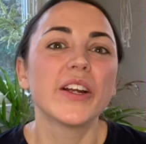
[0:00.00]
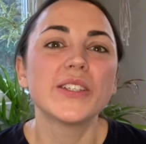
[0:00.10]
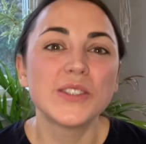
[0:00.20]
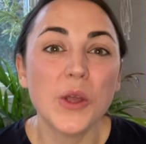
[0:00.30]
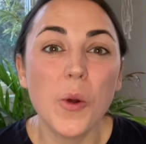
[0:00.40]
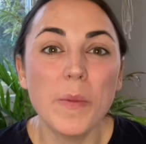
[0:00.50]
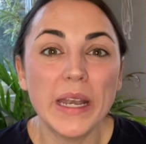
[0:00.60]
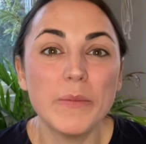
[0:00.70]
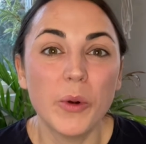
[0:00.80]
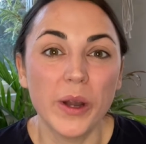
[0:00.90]
are so
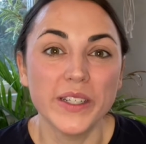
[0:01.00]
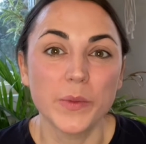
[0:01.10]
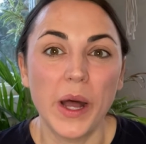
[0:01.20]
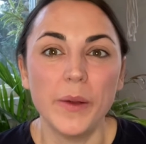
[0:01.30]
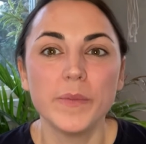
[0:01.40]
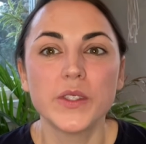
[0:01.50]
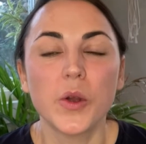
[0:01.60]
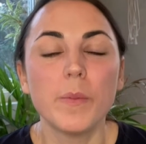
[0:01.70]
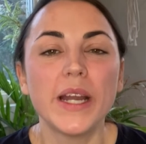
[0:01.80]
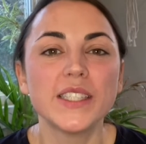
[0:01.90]
many more as well.
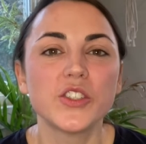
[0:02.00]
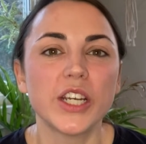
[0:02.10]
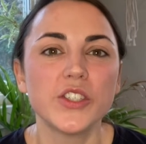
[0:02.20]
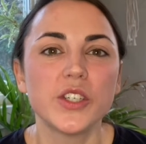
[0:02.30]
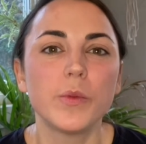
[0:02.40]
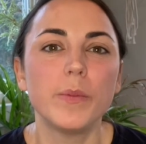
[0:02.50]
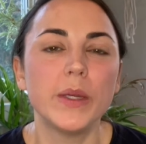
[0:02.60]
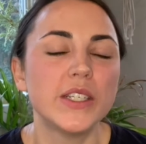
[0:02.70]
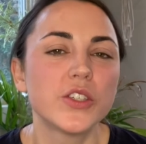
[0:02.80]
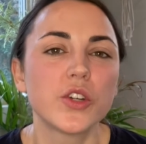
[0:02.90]
So my suggestion would
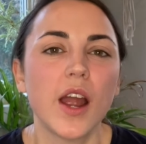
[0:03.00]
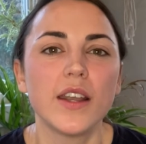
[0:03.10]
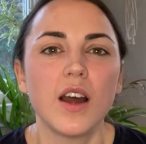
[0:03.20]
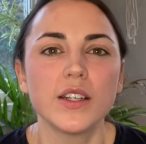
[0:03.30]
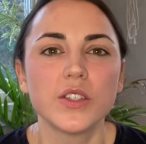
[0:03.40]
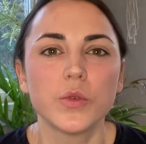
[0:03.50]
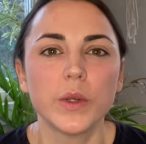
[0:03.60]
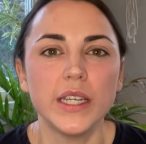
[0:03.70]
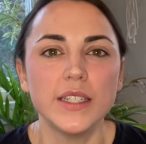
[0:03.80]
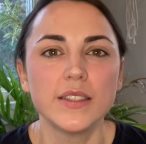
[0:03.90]
be to try not to
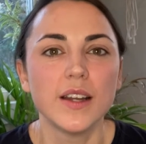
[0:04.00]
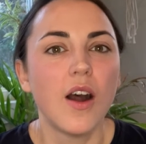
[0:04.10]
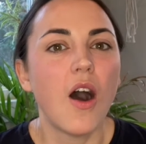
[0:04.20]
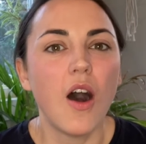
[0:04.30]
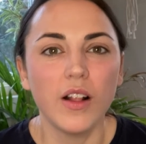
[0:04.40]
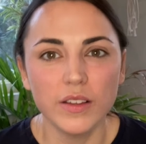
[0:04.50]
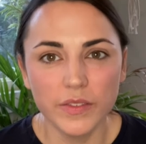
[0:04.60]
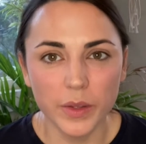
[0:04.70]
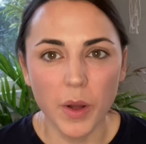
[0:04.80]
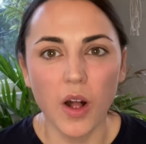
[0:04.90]
read all
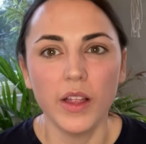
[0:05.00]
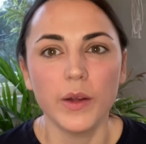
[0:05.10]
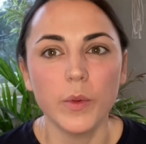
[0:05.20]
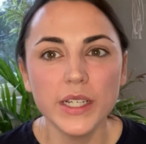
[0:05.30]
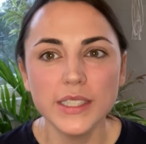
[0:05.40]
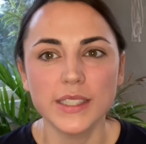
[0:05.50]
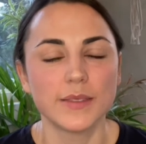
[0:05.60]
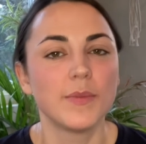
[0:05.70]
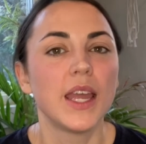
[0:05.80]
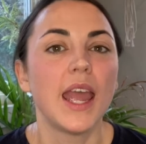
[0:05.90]
of them all at
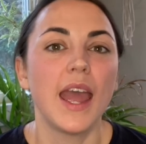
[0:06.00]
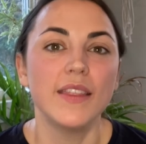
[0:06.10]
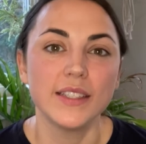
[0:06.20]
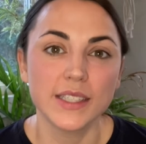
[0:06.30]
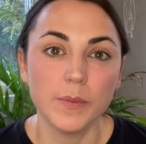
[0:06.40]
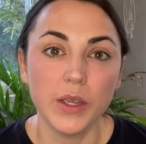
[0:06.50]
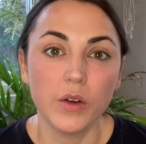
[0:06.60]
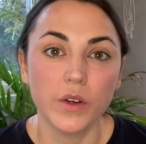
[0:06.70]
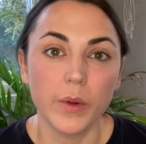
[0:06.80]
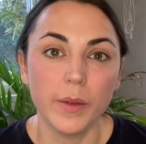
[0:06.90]
once, and this can be
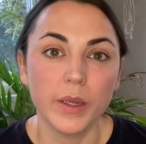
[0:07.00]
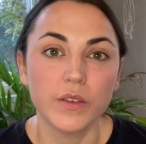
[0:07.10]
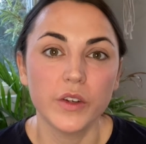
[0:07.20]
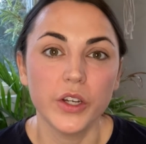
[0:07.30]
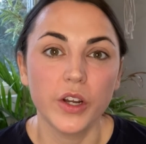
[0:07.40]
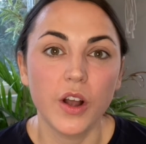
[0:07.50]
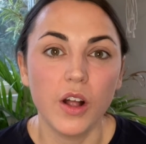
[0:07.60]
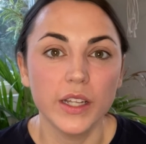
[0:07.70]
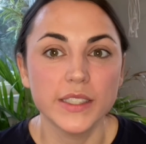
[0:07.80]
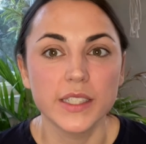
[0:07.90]
overwhelming for your
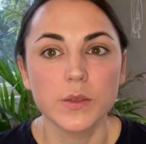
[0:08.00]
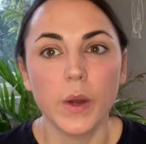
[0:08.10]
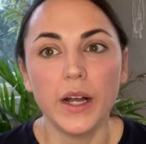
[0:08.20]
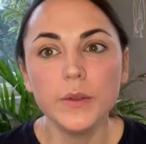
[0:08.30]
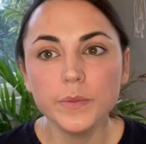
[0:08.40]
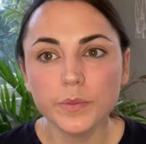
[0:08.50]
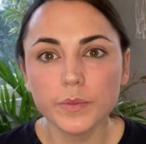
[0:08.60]
colleagues as well.